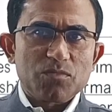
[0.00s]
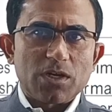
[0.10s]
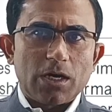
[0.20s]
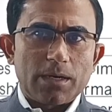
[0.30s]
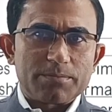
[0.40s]

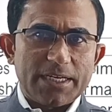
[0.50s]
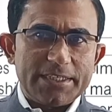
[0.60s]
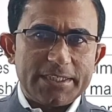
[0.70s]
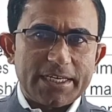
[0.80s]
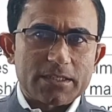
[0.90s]
of the
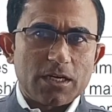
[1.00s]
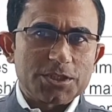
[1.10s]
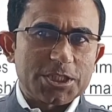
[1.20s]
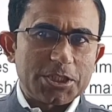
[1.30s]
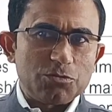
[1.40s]
Indian
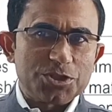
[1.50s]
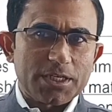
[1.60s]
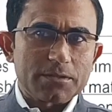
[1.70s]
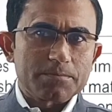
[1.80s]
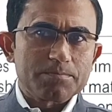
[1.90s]
Constitution.